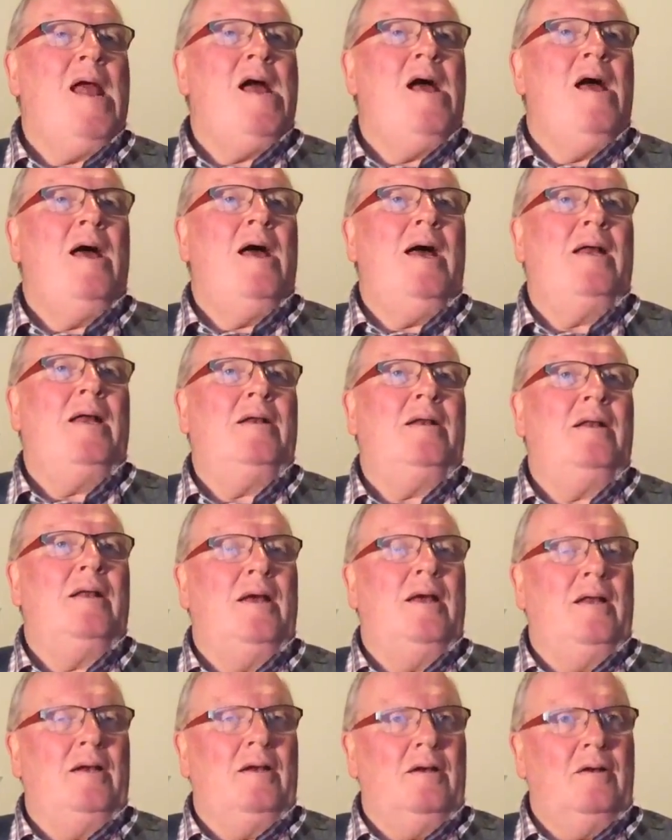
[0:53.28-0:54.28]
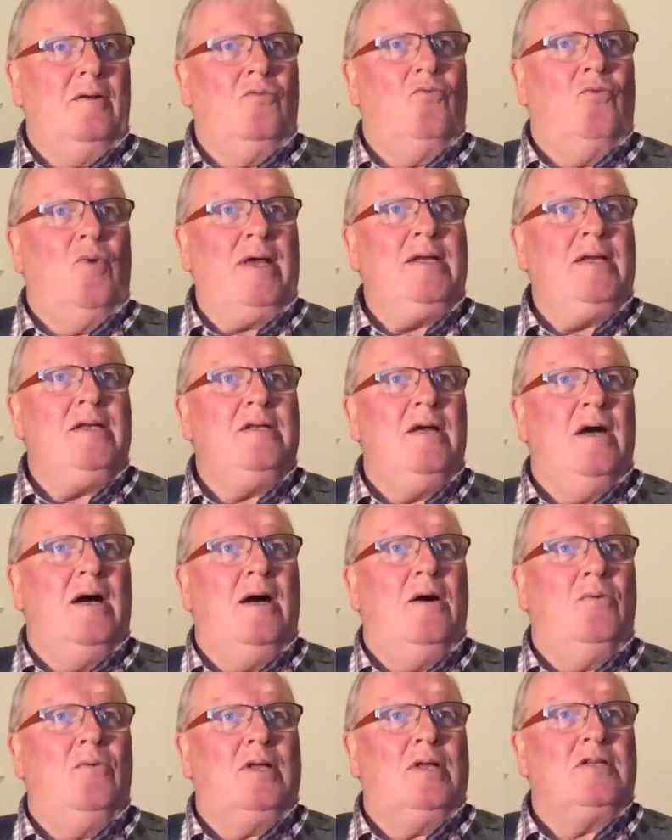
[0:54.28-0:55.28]
And write
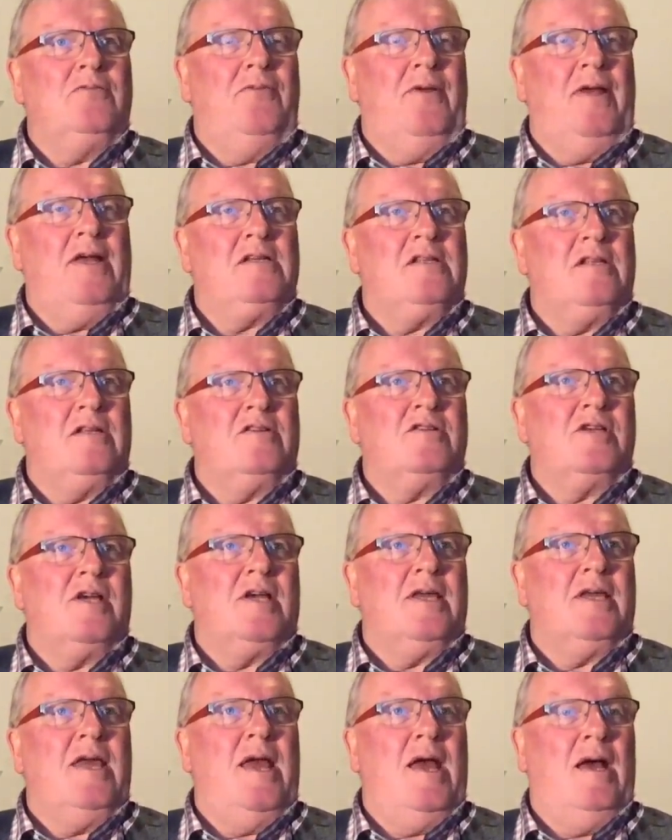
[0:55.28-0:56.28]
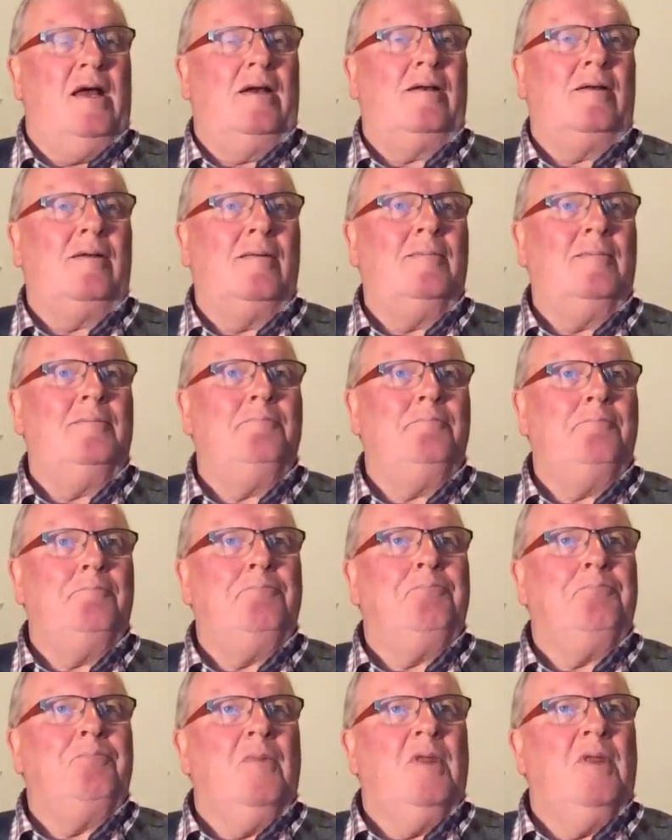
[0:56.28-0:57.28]
down as fast as I can
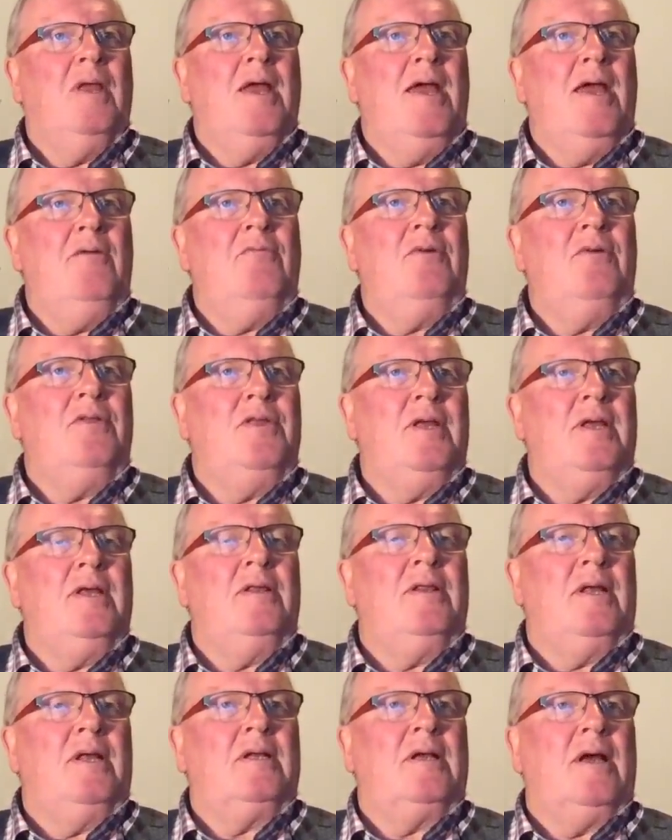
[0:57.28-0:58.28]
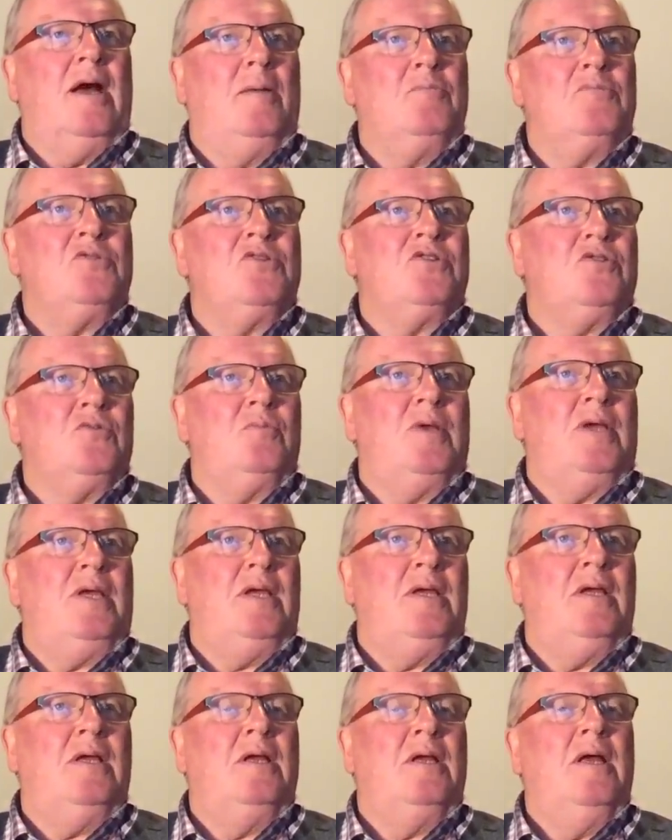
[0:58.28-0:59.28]
everything that comes to
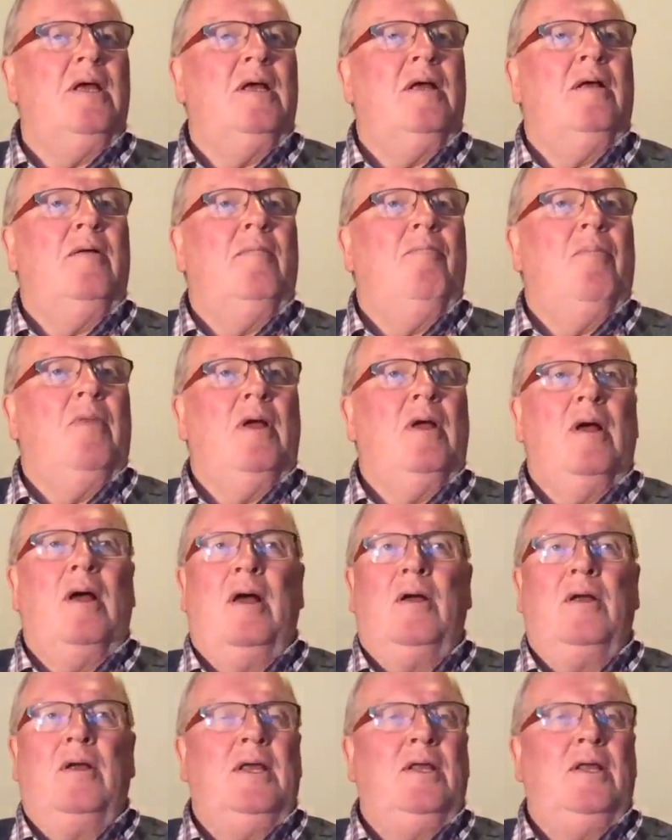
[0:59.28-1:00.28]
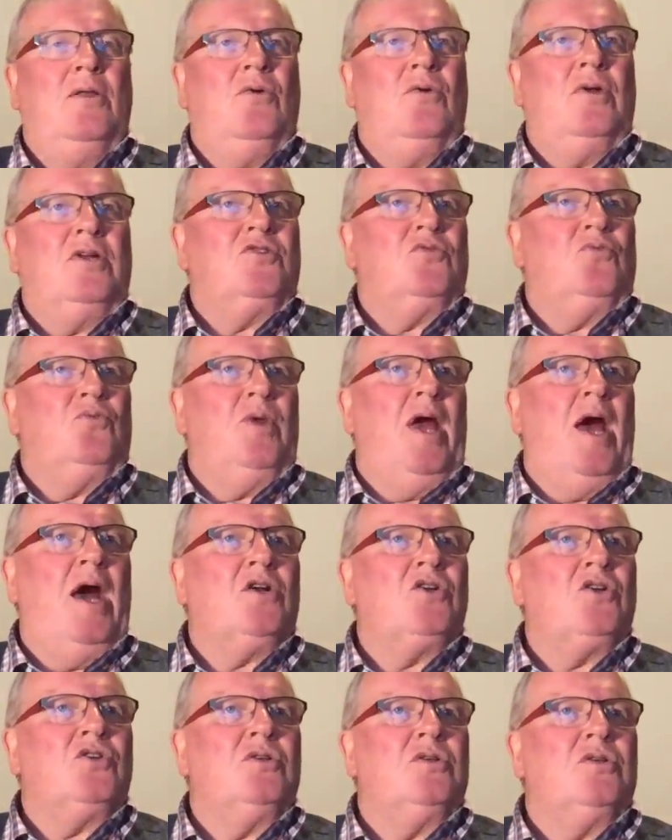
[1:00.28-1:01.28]
me, either as
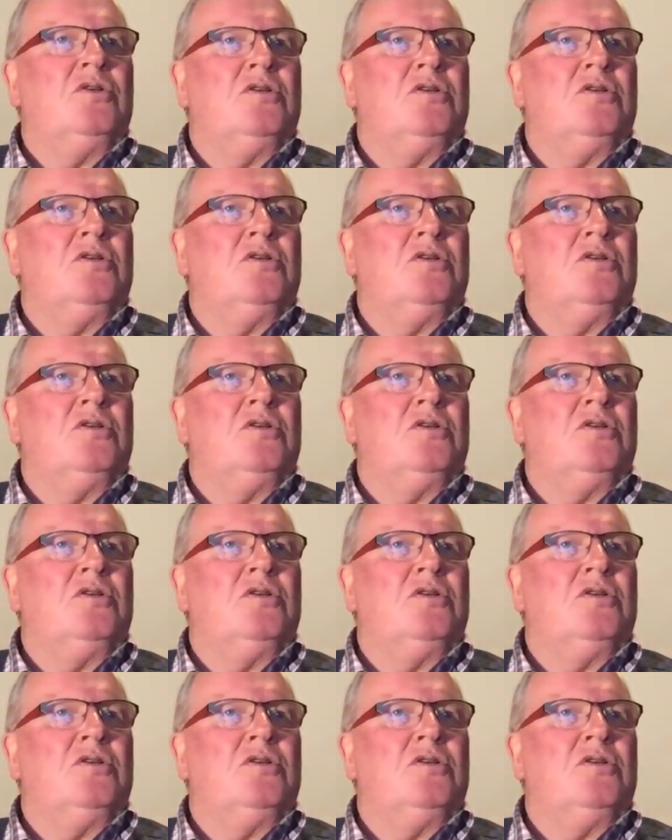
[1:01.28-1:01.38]
reactions,